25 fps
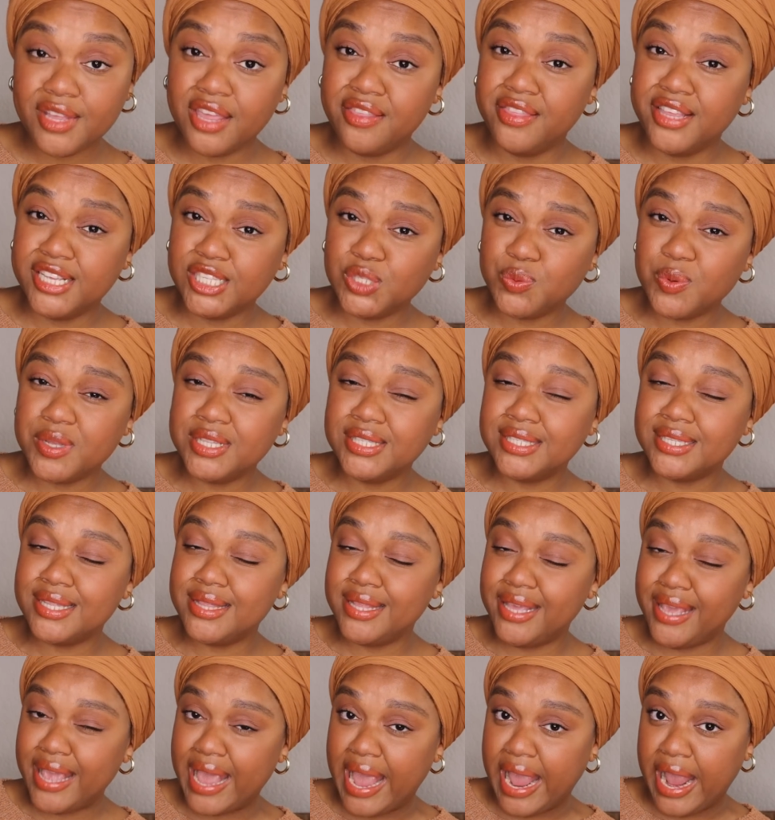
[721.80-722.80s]
This one's in
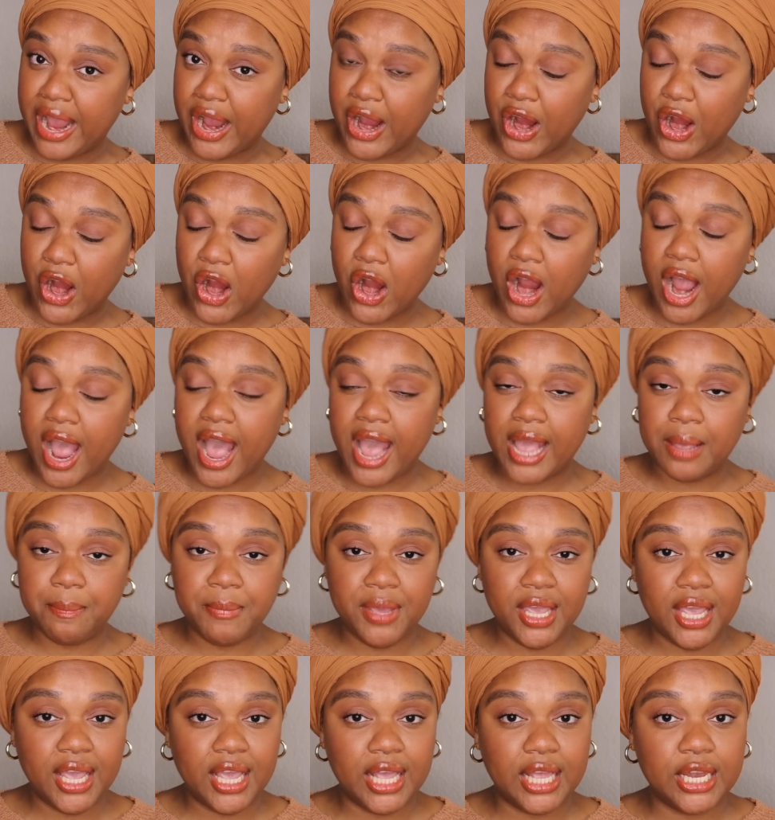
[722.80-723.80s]
the air. I
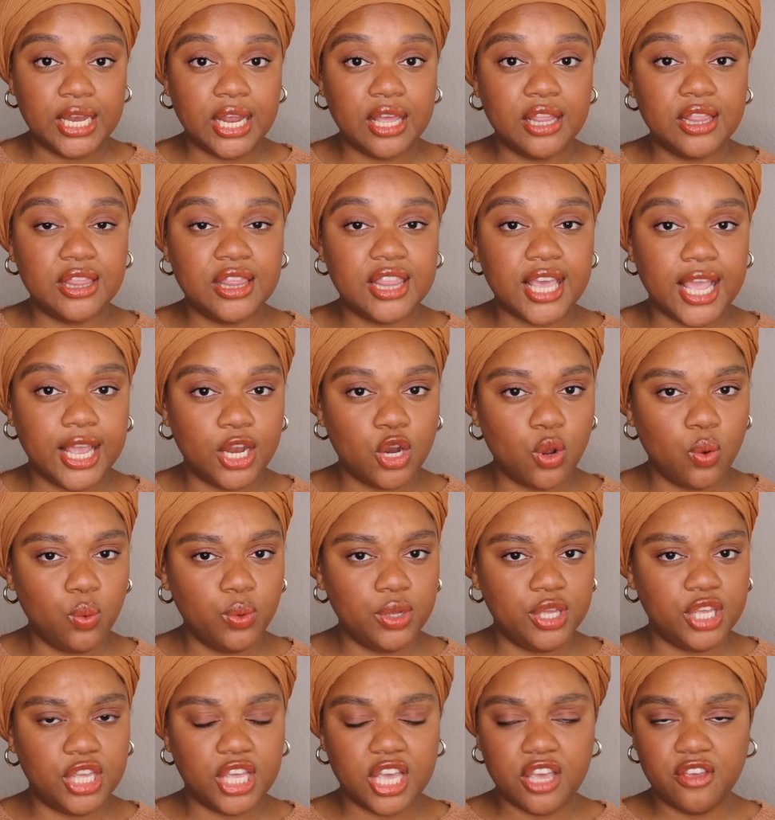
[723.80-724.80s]
mean, they
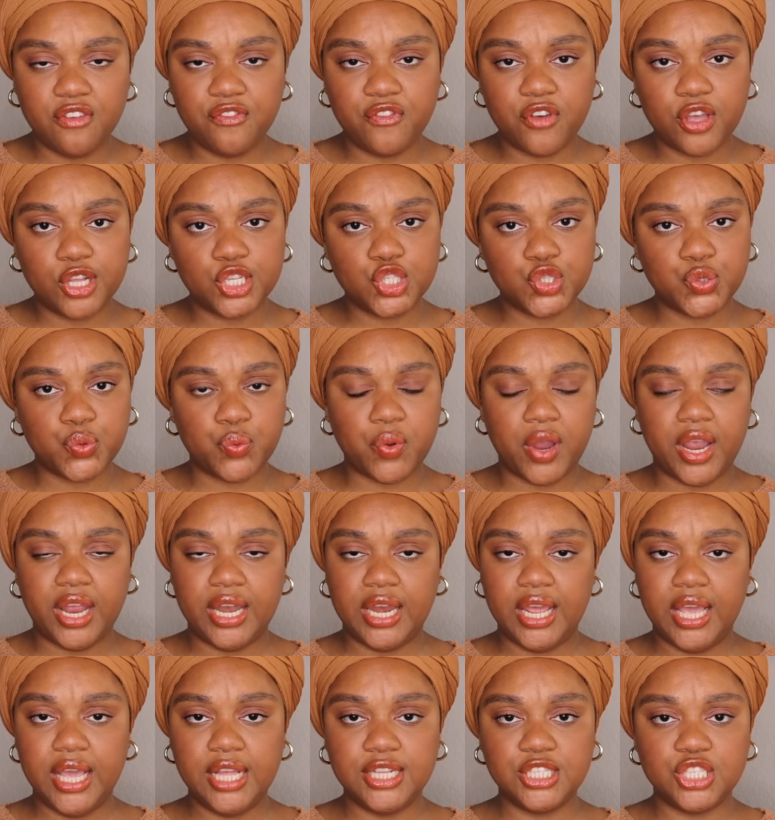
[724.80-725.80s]
don't give
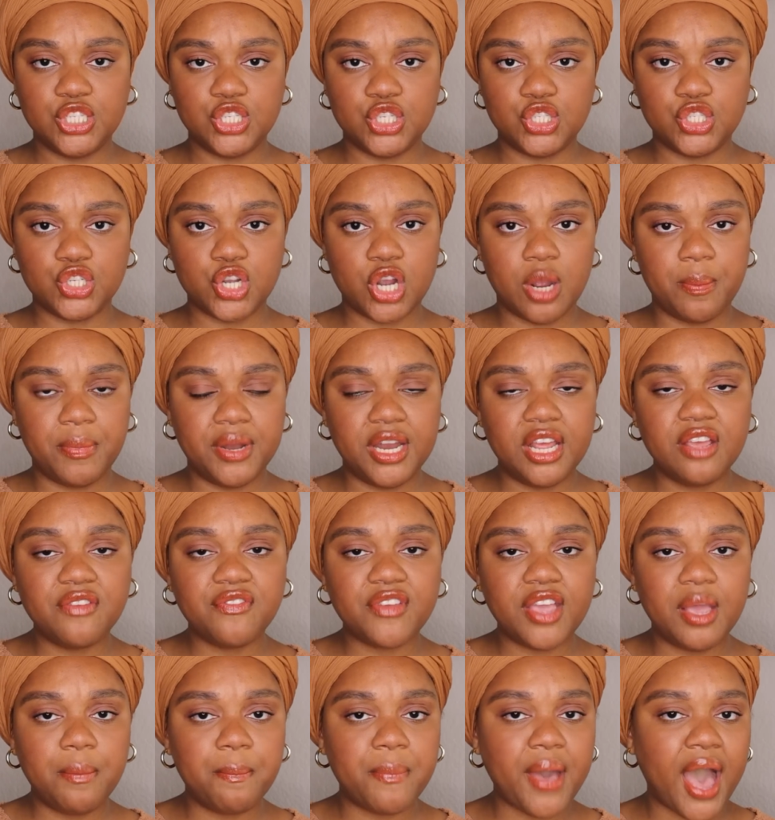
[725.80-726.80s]
training to determine if
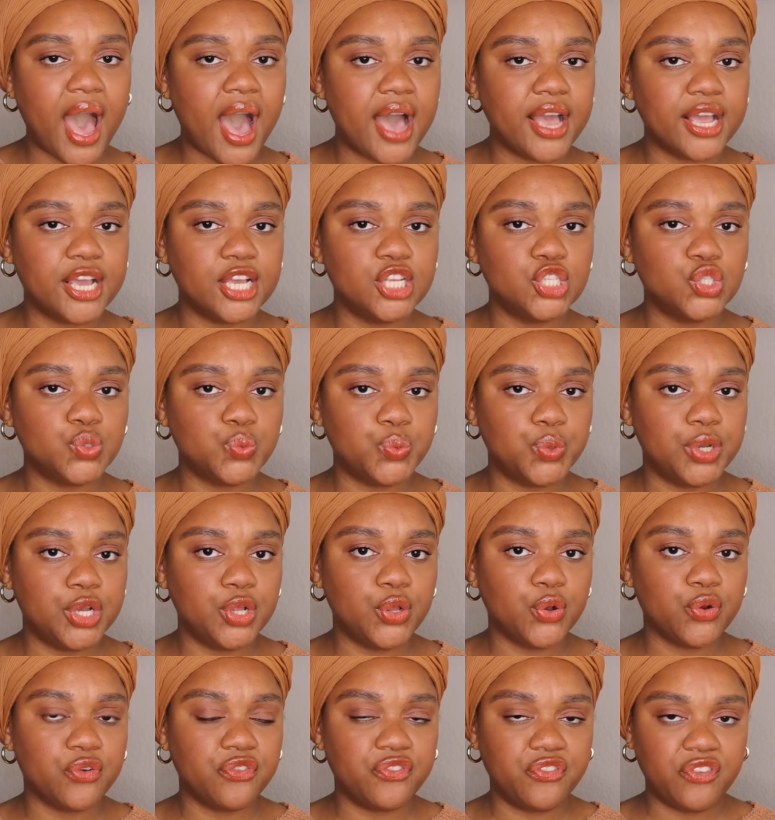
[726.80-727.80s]
a bag is real
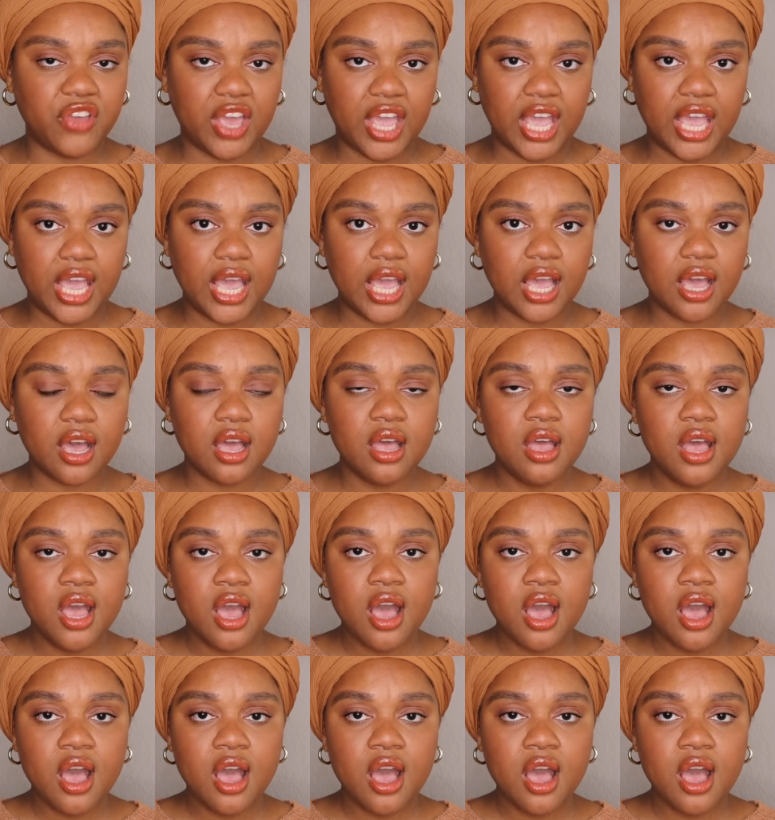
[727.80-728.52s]
or fake.